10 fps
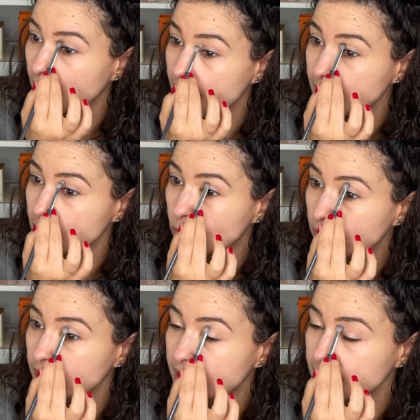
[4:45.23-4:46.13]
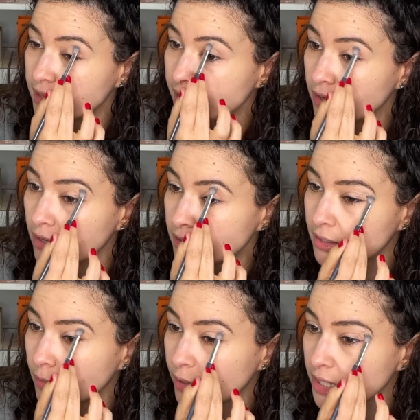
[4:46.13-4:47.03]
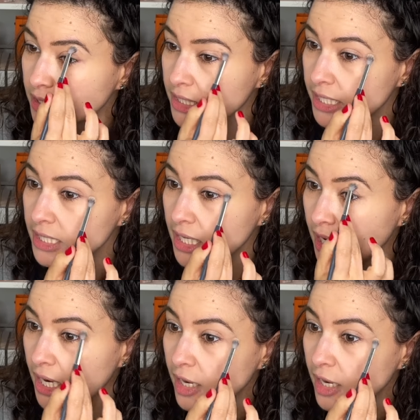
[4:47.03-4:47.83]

I didn't organize it, thank God, someone else did.